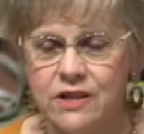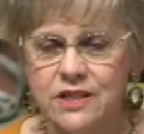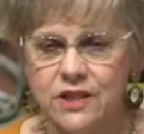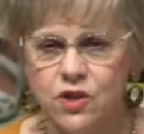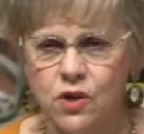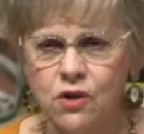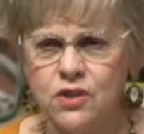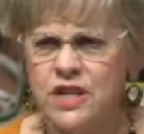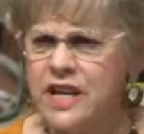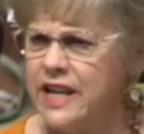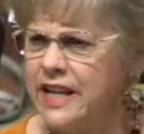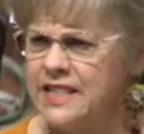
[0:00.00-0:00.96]
I said, Charles,
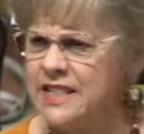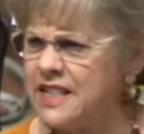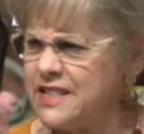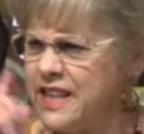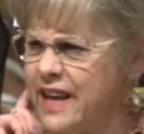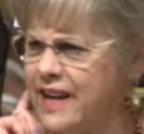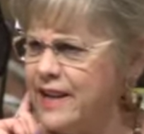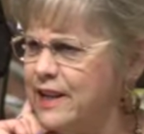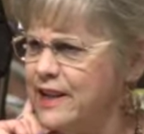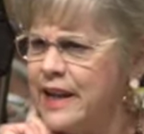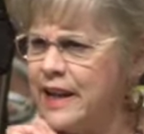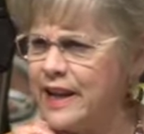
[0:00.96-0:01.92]
is this headed
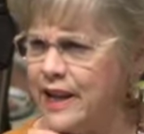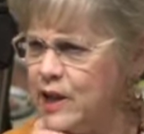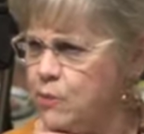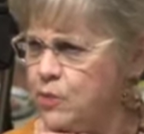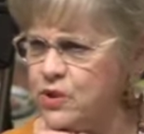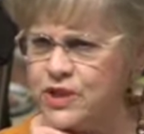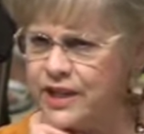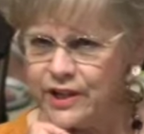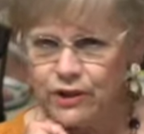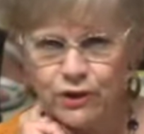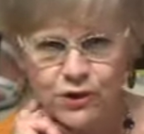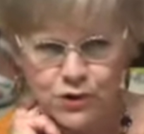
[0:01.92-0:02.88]
in any
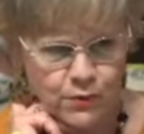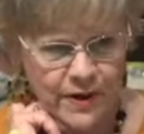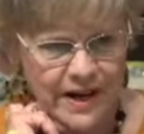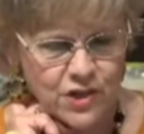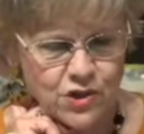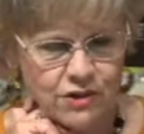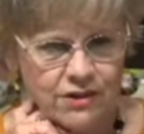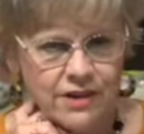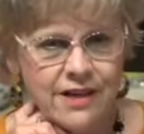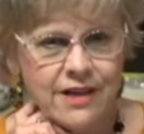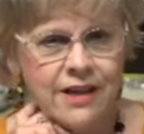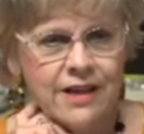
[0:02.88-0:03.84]
particular direction?
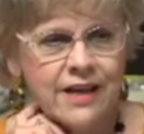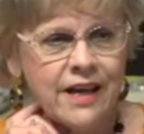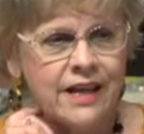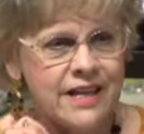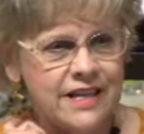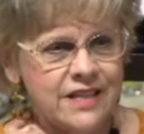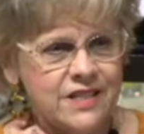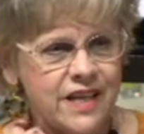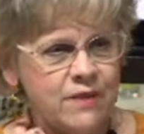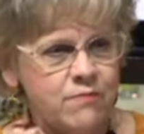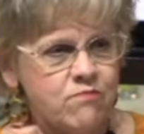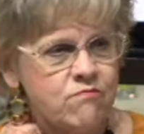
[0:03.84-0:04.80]
And he
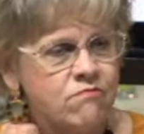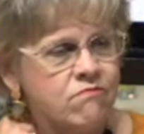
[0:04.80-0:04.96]
said,